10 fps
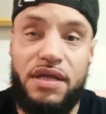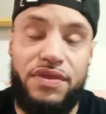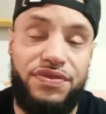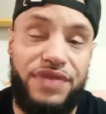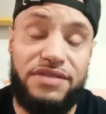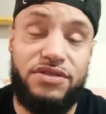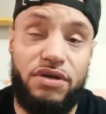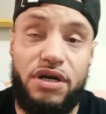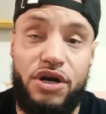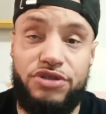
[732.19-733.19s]
that's going
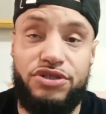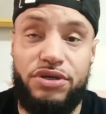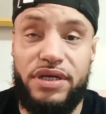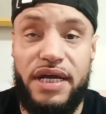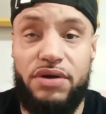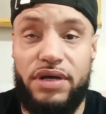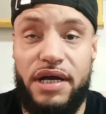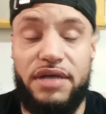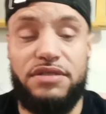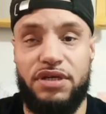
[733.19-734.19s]
to hurt your account,
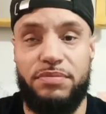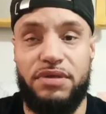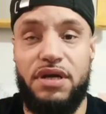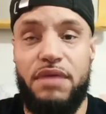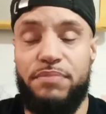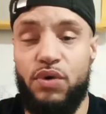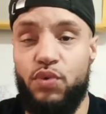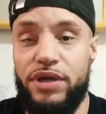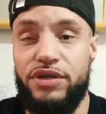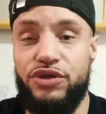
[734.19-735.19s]
guys. But
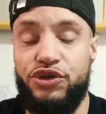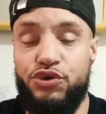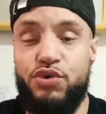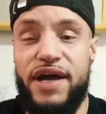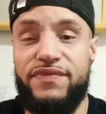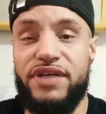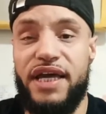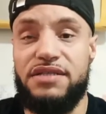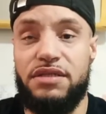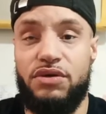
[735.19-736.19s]
when you have to
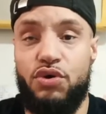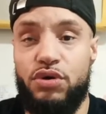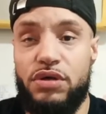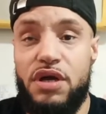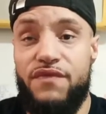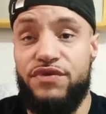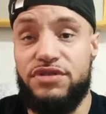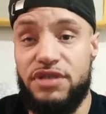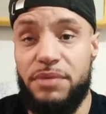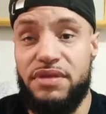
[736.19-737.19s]
cancel an order for
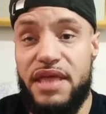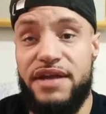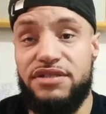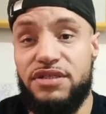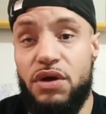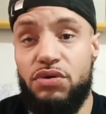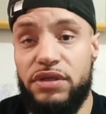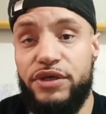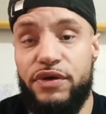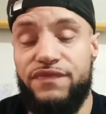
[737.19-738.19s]
something that is
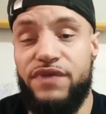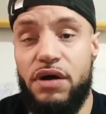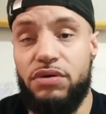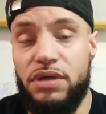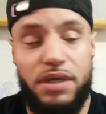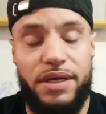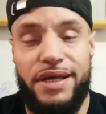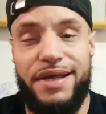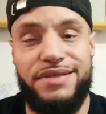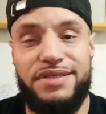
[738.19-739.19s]
totally your fault,
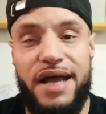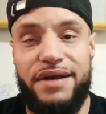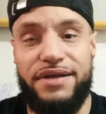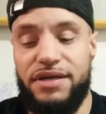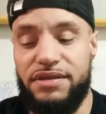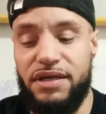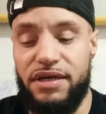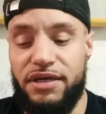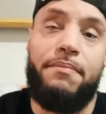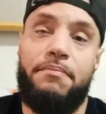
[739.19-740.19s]
it's not a good
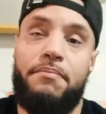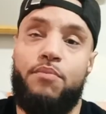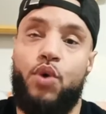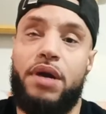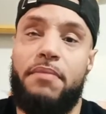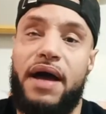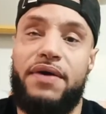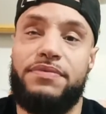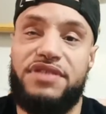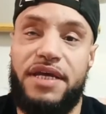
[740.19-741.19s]
thing. One of my
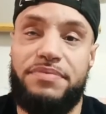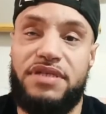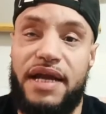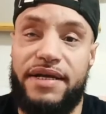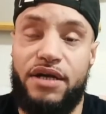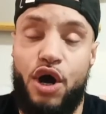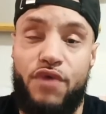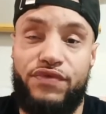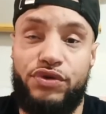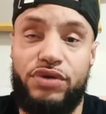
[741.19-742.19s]
tips that I can
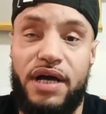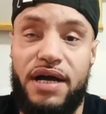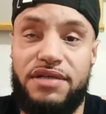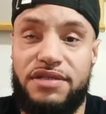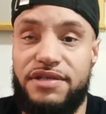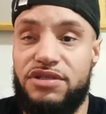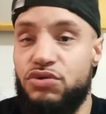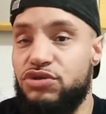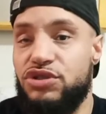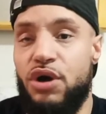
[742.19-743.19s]
offer you guys is
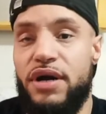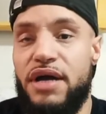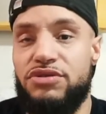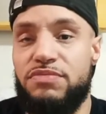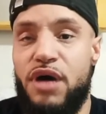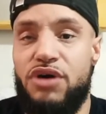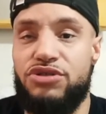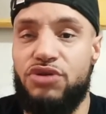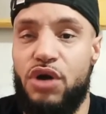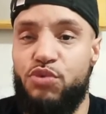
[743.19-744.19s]
to start out small,
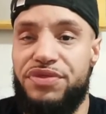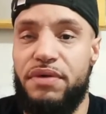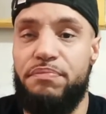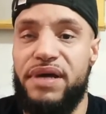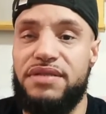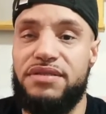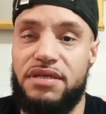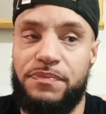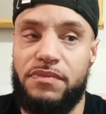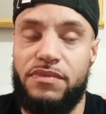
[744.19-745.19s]
start with a bin
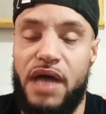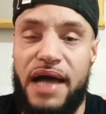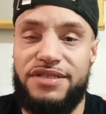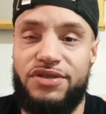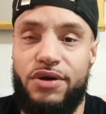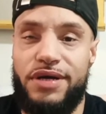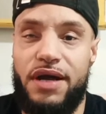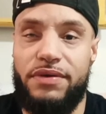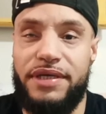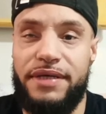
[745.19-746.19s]
system. I started
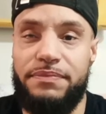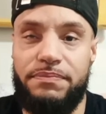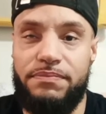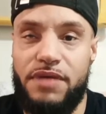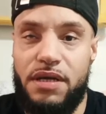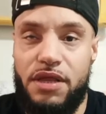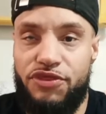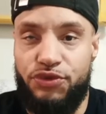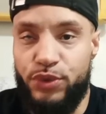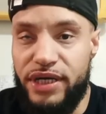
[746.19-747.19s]
out getting
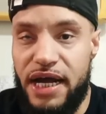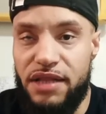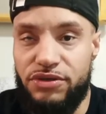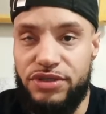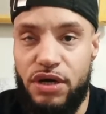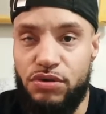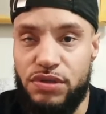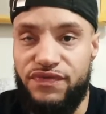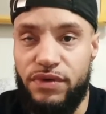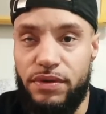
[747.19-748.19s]
$3 totes
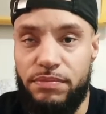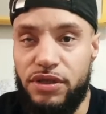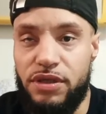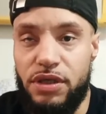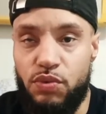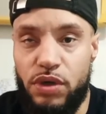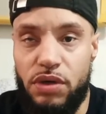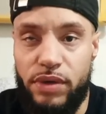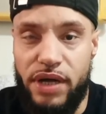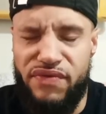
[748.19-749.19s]
from the Goodwill
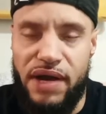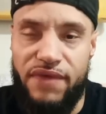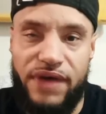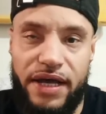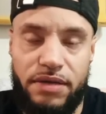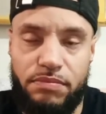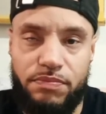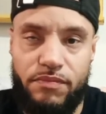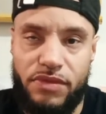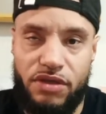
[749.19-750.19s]
whenever I find them
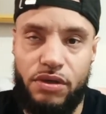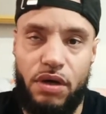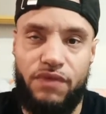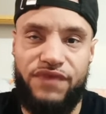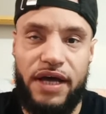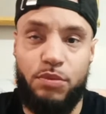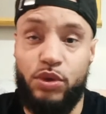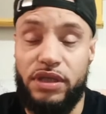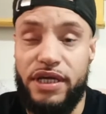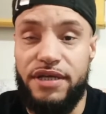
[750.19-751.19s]
you know, find them
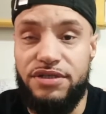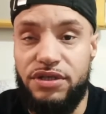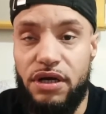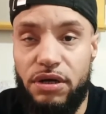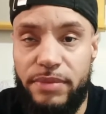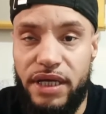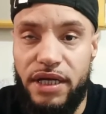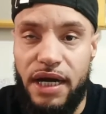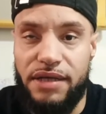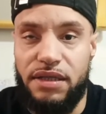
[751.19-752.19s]
with lids, you know what I mean?
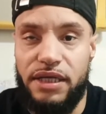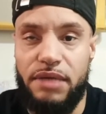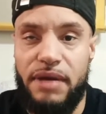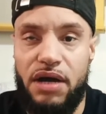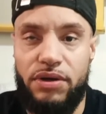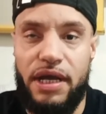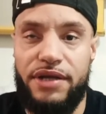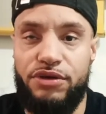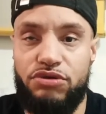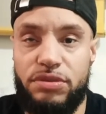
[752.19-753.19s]
And I'd clean them out and
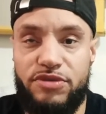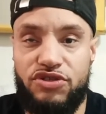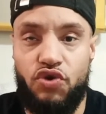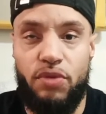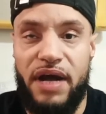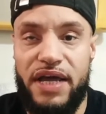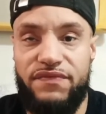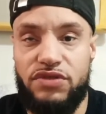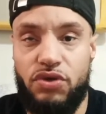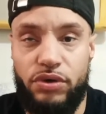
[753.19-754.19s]
I'd use them to store my
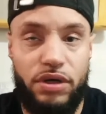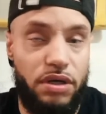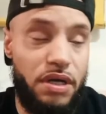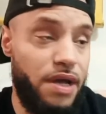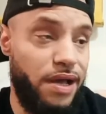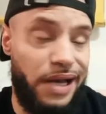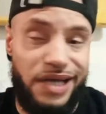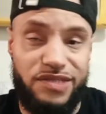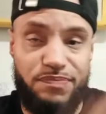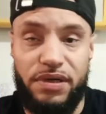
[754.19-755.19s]
inventory on. And I
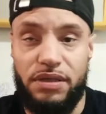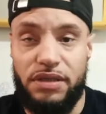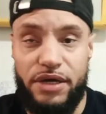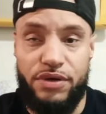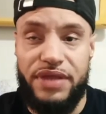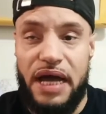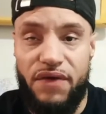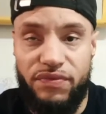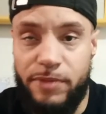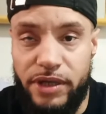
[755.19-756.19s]
just put a letter of the
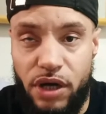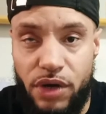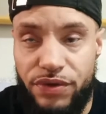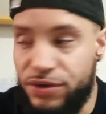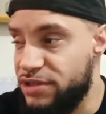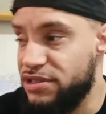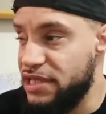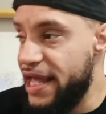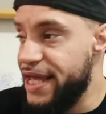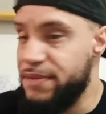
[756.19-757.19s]
alphabet on there. This
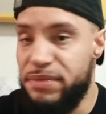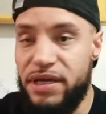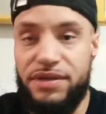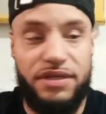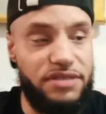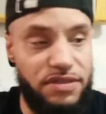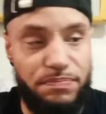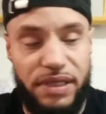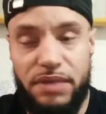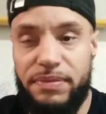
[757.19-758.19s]
is A bin, this is
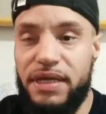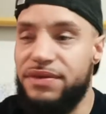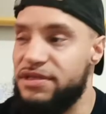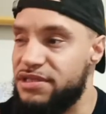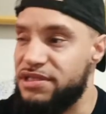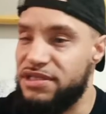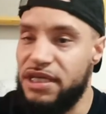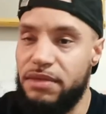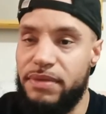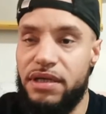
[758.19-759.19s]
B bin, this is
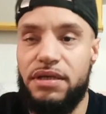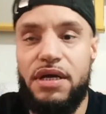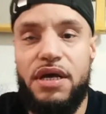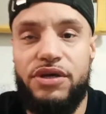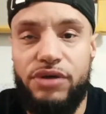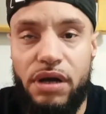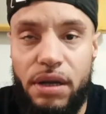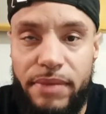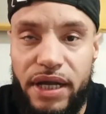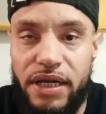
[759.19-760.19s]
C bin, you know what I
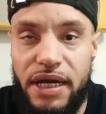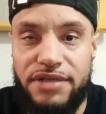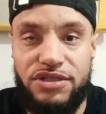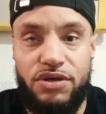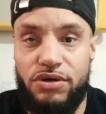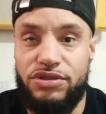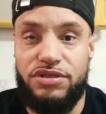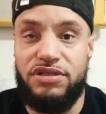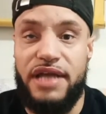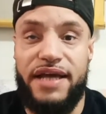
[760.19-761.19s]
mean? And I'd start
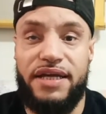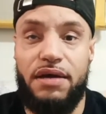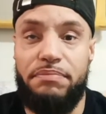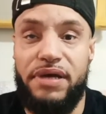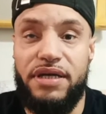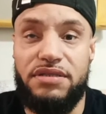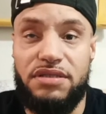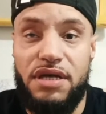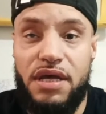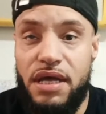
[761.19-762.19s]
just stacking up
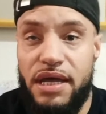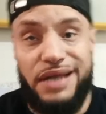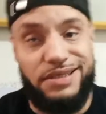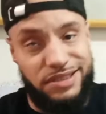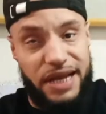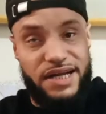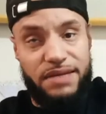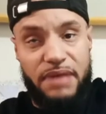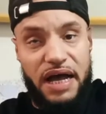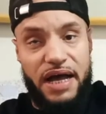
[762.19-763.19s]
bins and I'd stack them
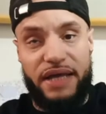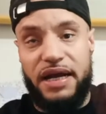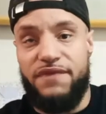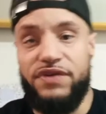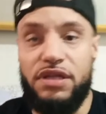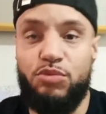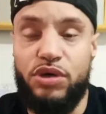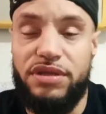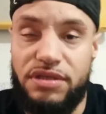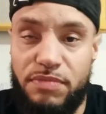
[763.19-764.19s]
high and I fill them
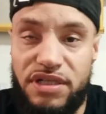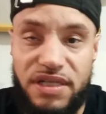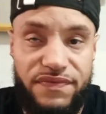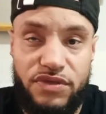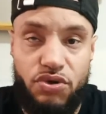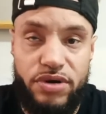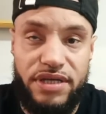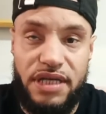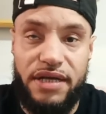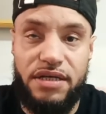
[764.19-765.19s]
with as much inventory
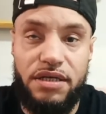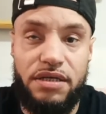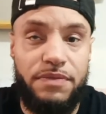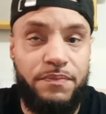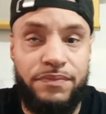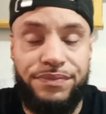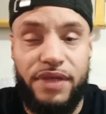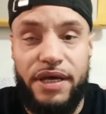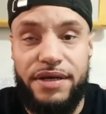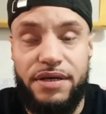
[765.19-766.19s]
as I could.
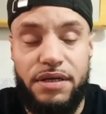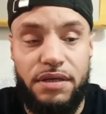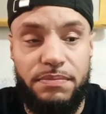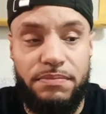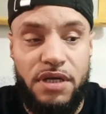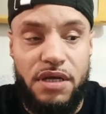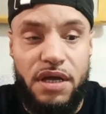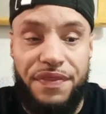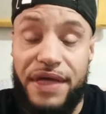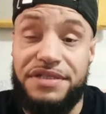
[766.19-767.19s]
And um,
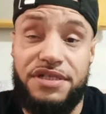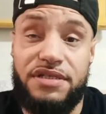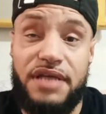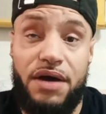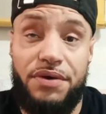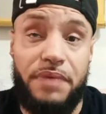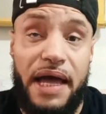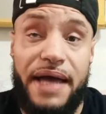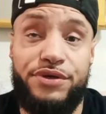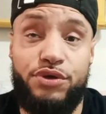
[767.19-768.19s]
that's just how
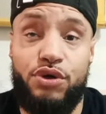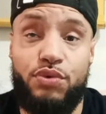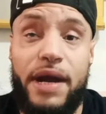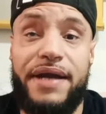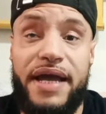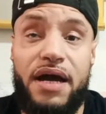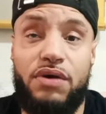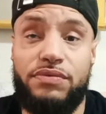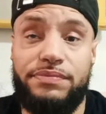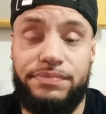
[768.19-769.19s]
I do it right now.